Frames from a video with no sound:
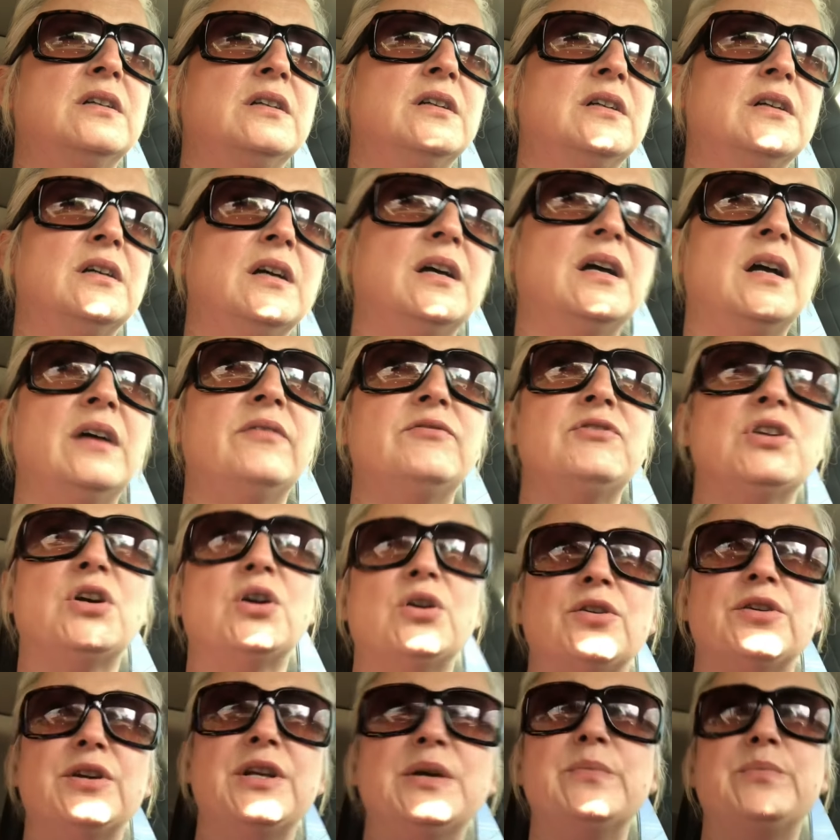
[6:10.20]
I have to
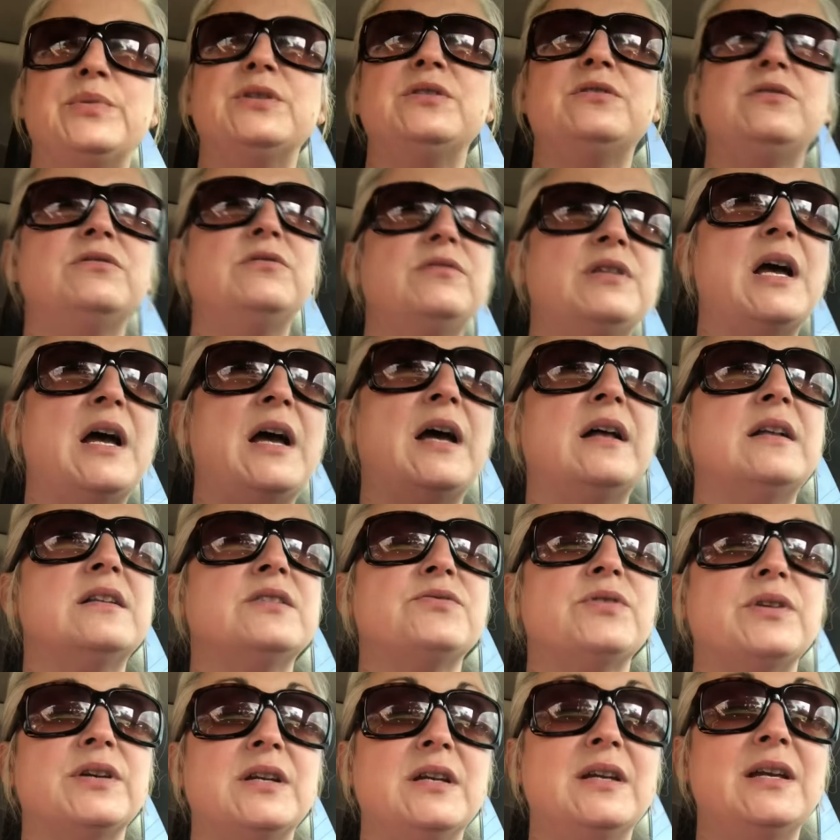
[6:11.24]
hurry up and do that so
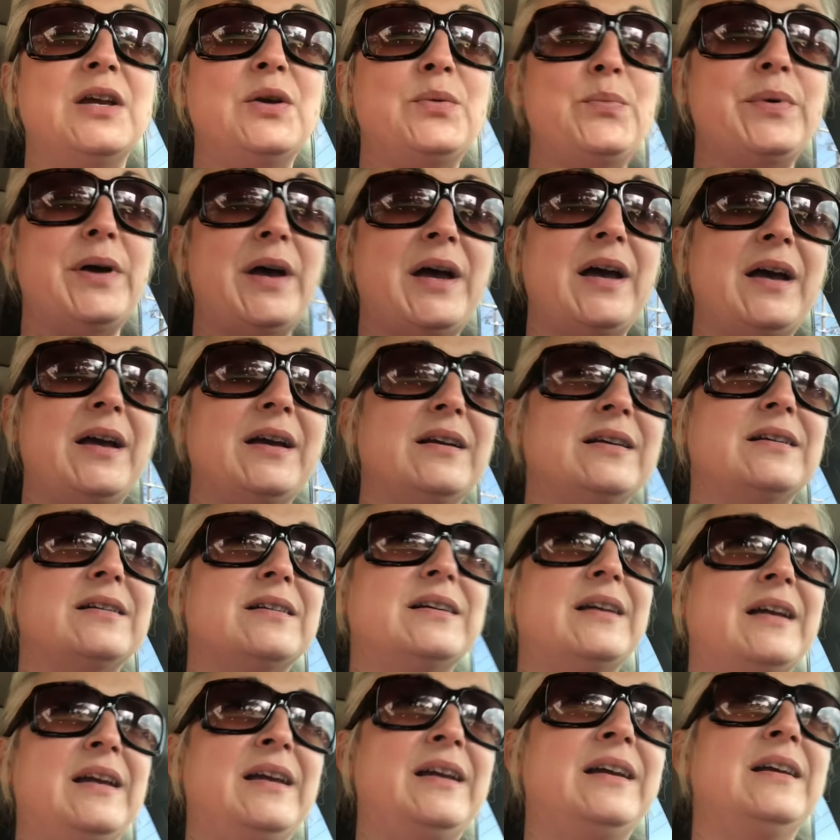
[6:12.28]
I can get back
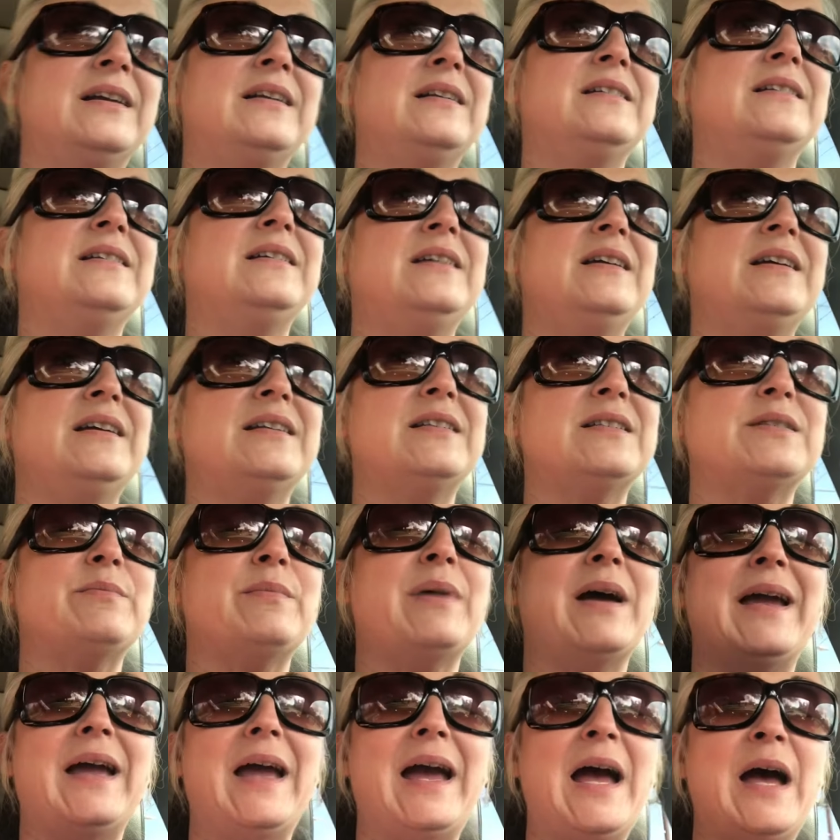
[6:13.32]
and get
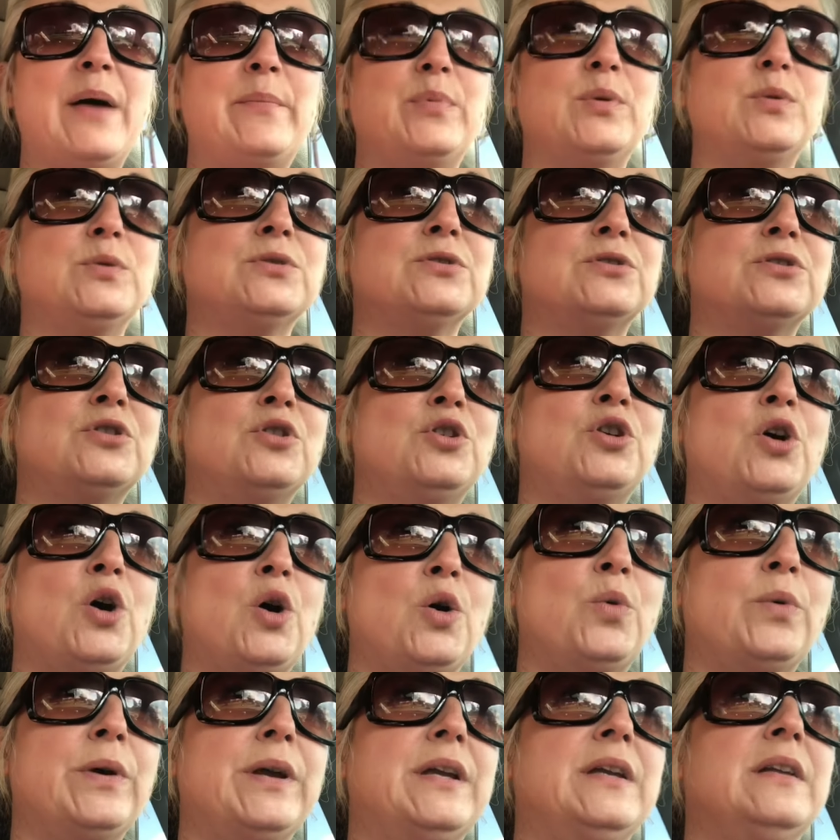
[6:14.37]
my apples
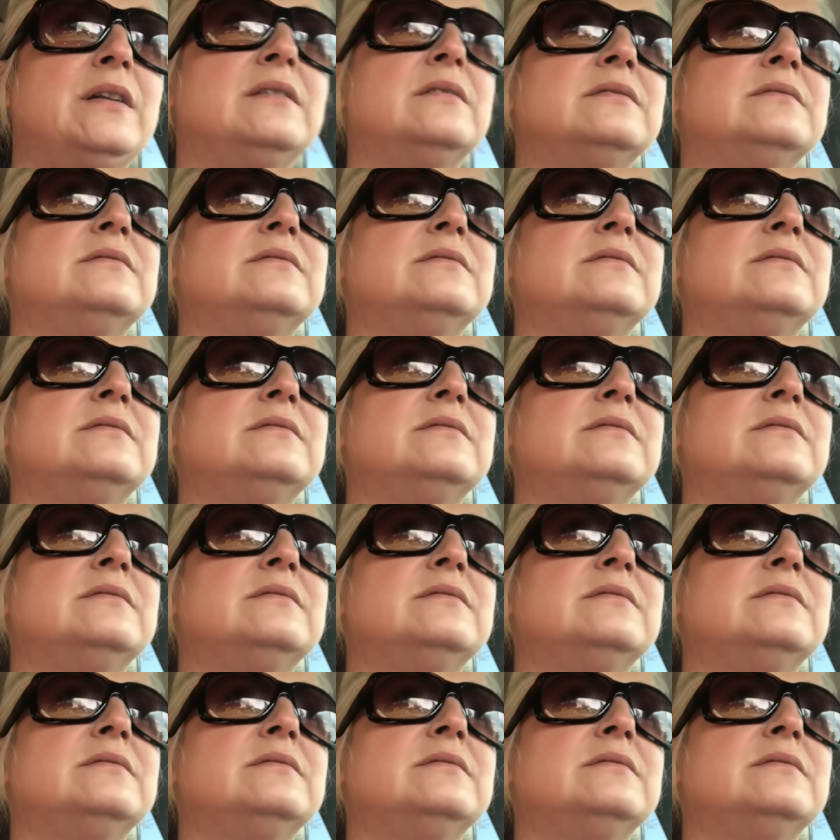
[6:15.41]
going.